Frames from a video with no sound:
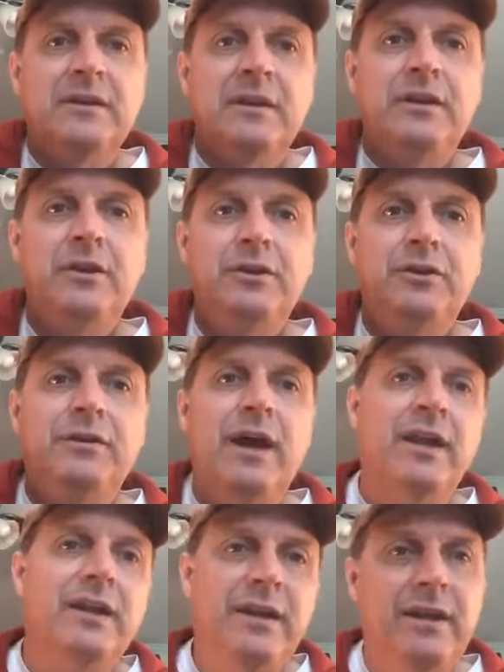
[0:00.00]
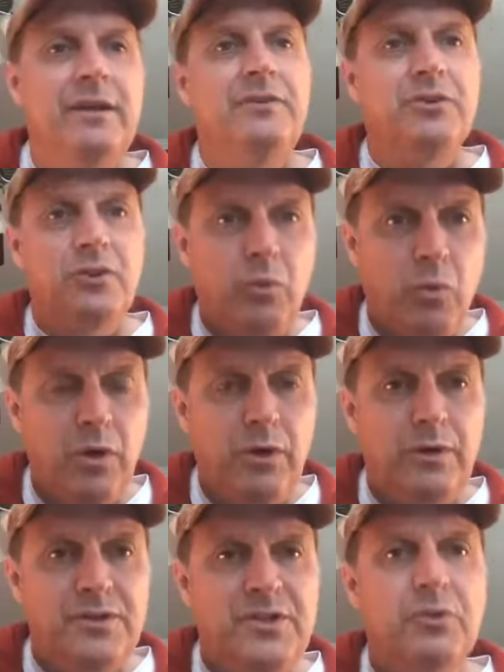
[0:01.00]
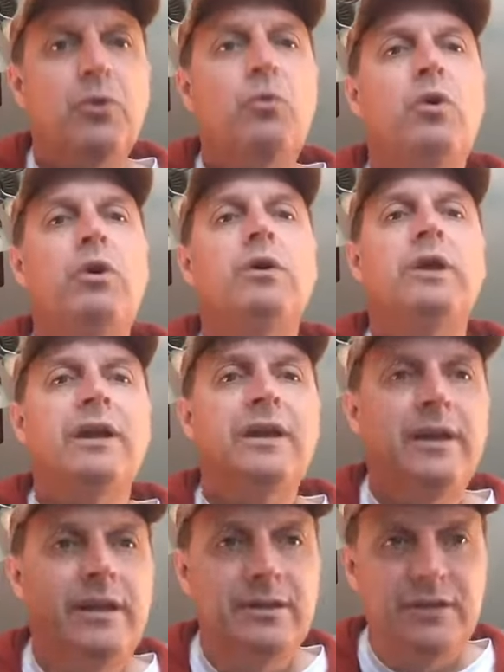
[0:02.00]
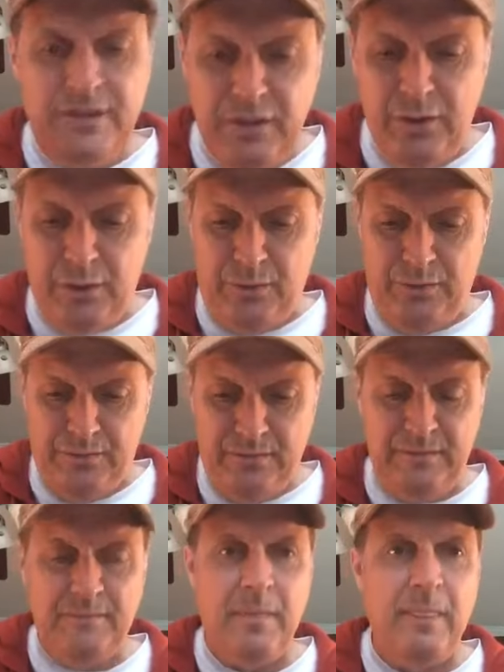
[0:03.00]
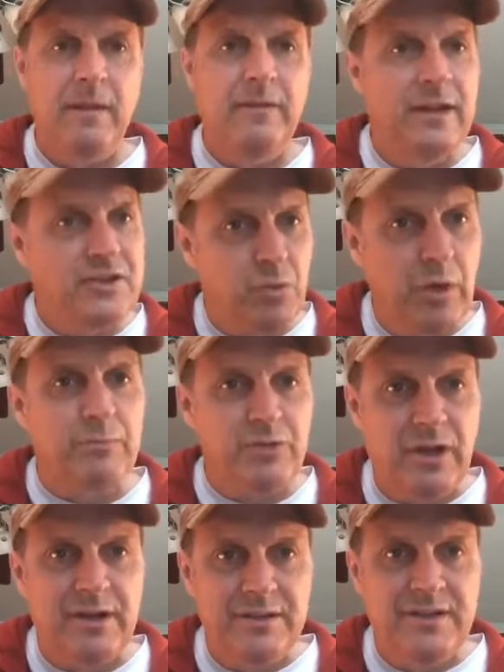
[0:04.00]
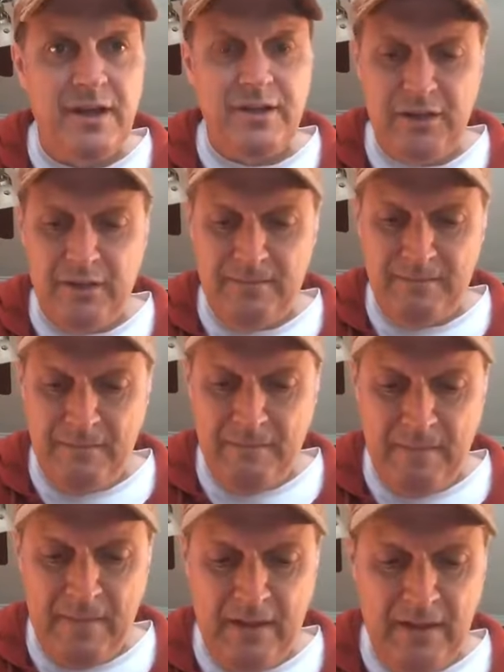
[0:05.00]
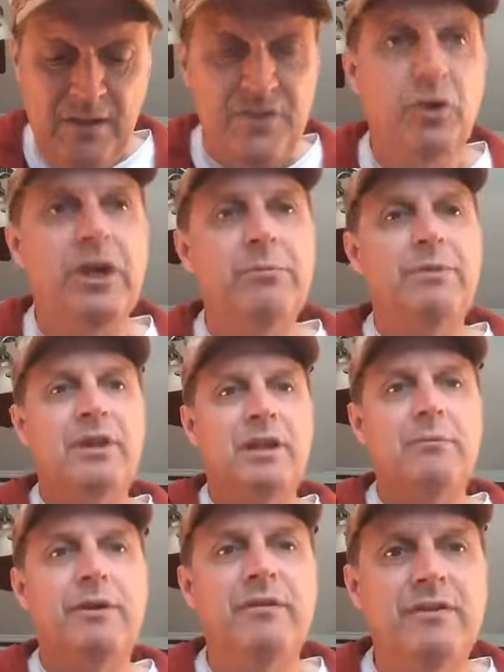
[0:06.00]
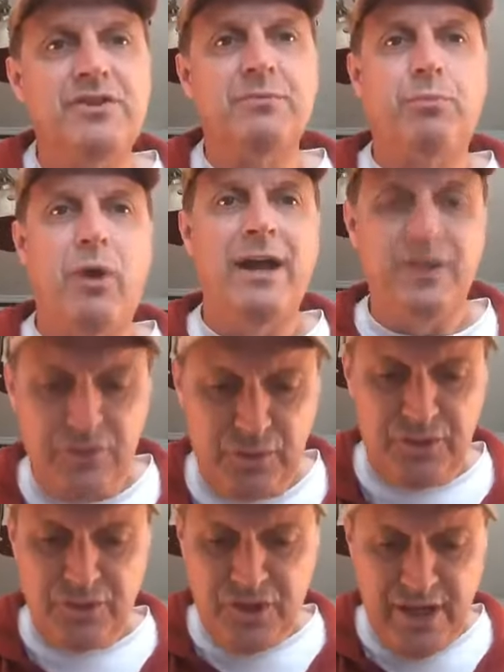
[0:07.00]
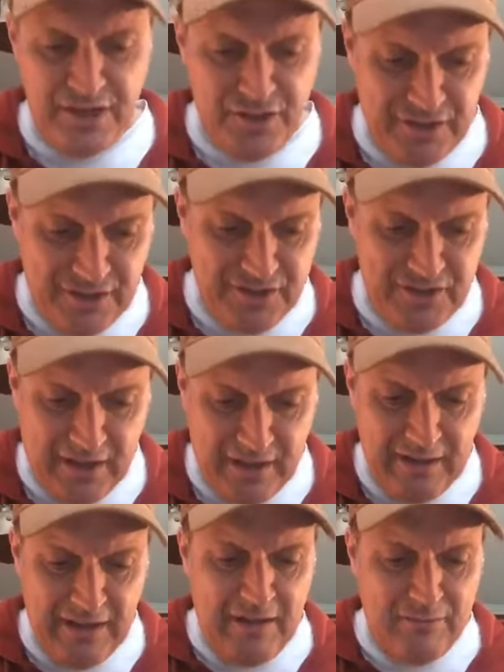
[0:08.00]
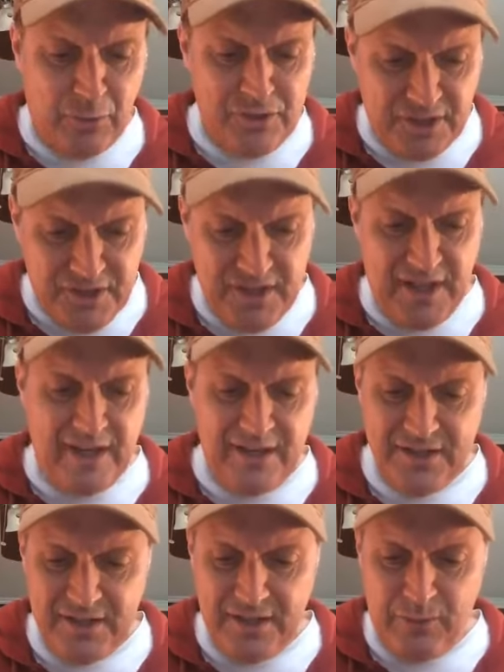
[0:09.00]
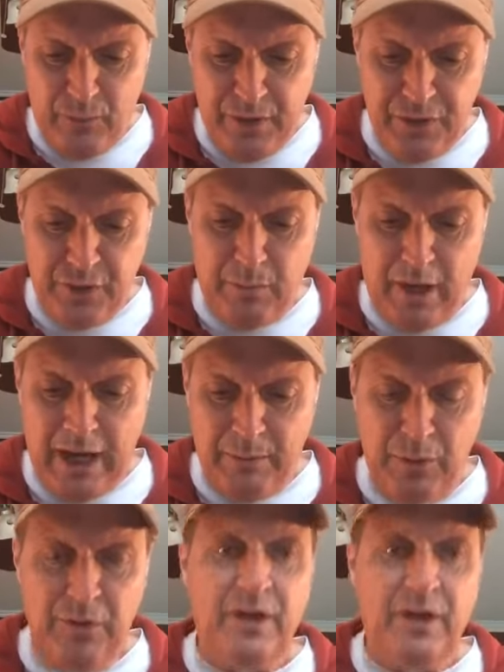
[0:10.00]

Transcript: You, you got to get into the Word so the Word can get into you. That's what I'm trying to tell you. So me, let me give you some practical suggestions uh, for success in reading your Bible.